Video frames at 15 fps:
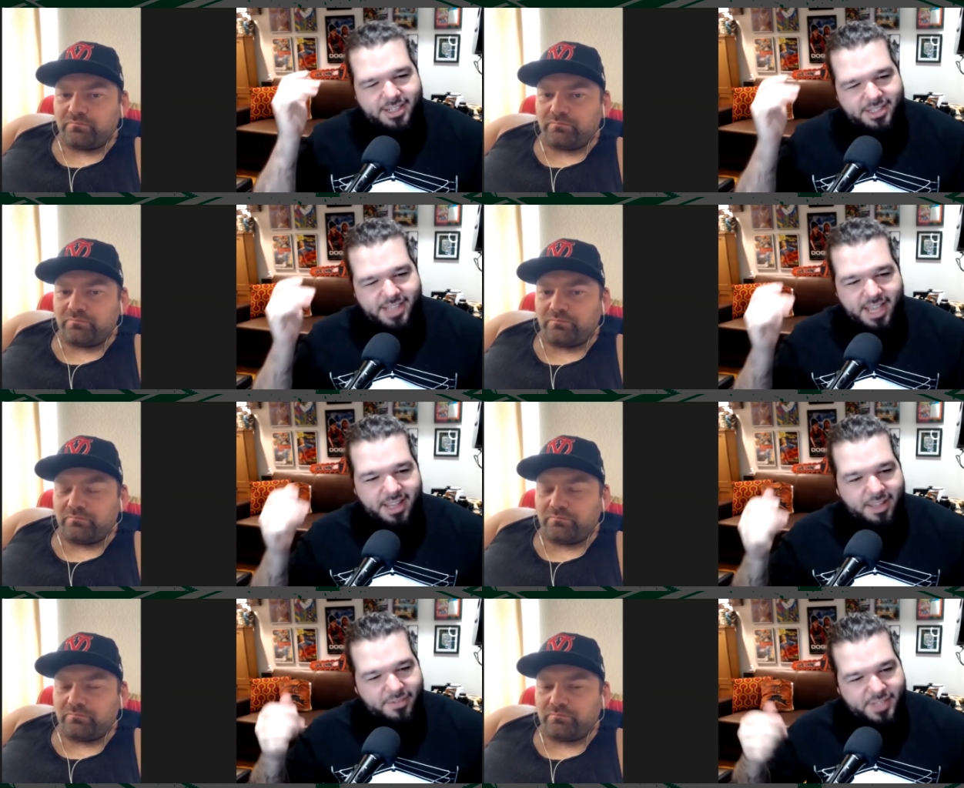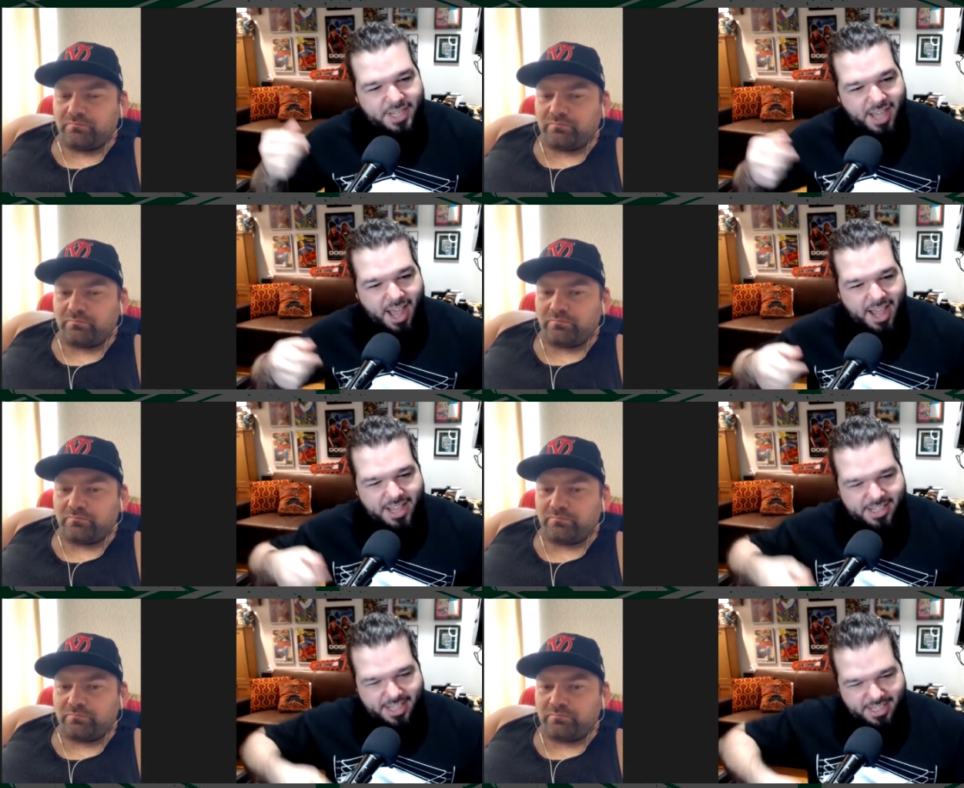Speaker 1: deadlifts a
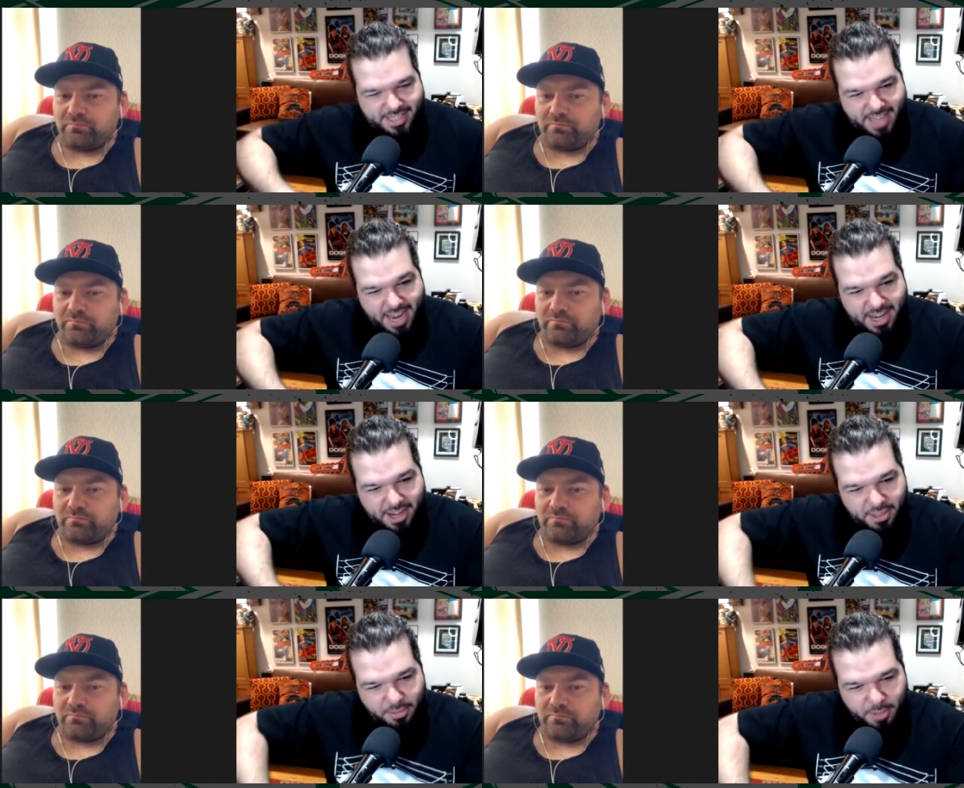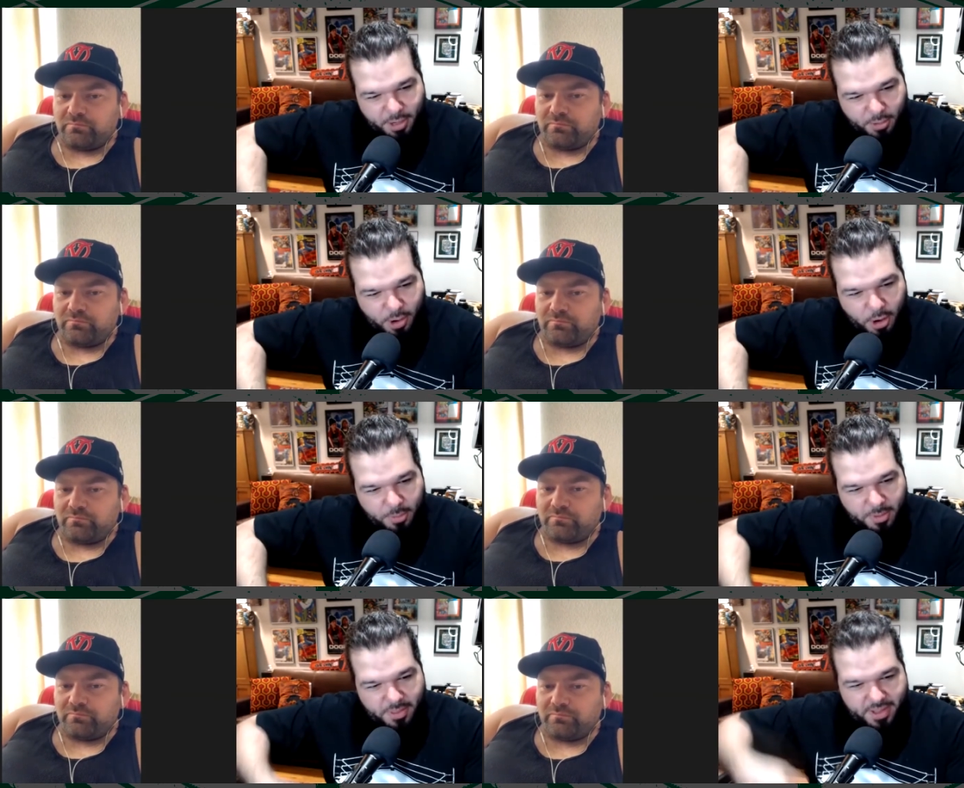guy. He's like standing on the middle
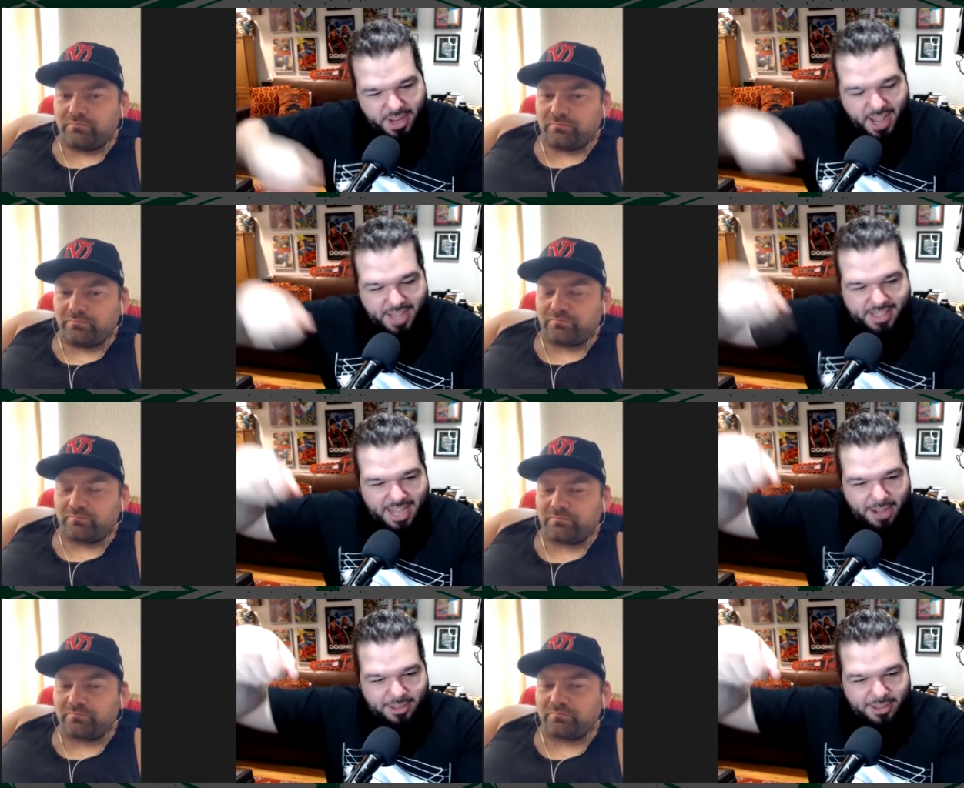rope, and the guy's mm-hmm.